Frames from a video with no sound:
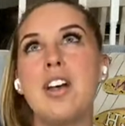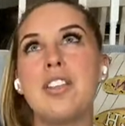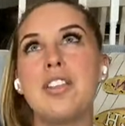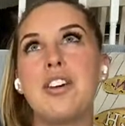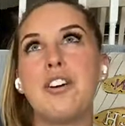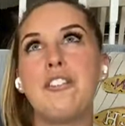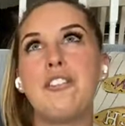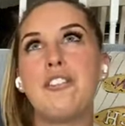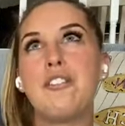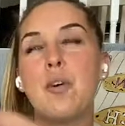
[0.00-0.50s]

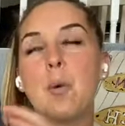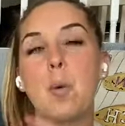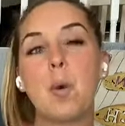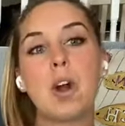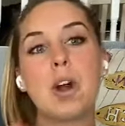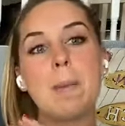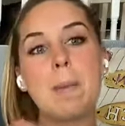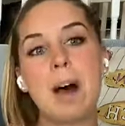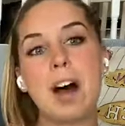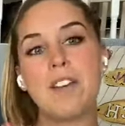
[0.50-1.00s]
the
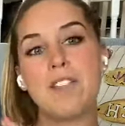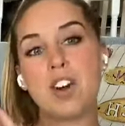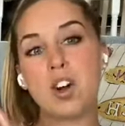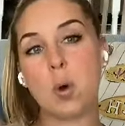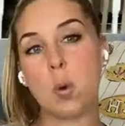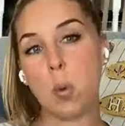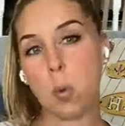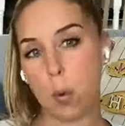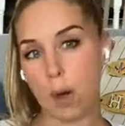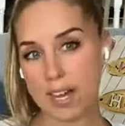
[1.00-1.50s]
form of a
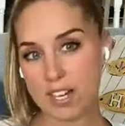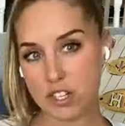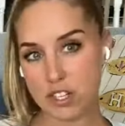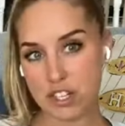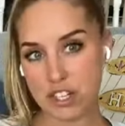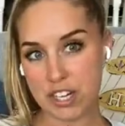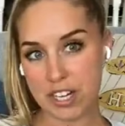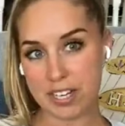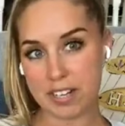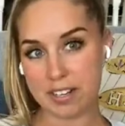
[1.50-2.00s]

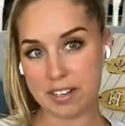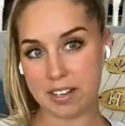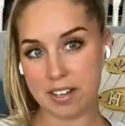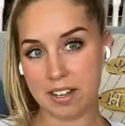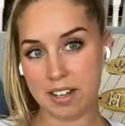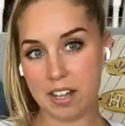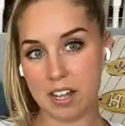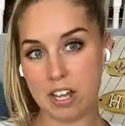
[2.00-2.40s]
question,